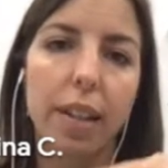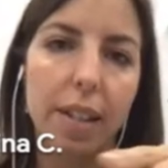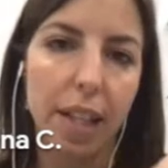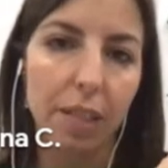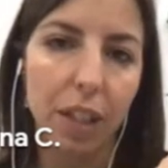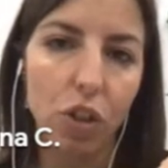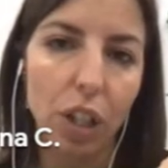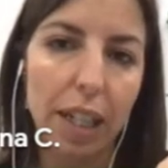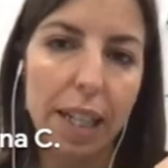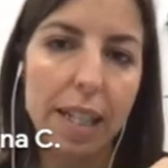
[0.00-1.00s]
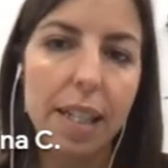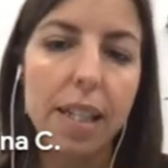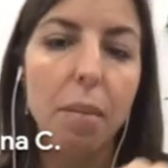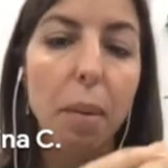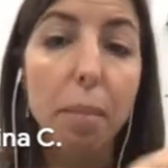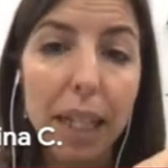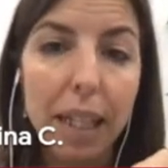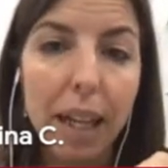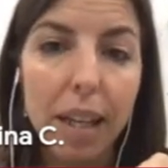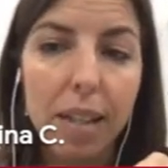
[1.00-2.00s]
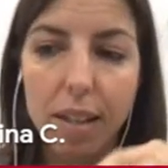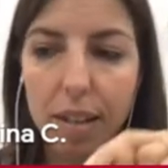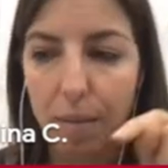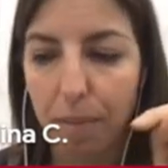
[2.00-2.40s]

this gravitational lens system MIlli-LEnses.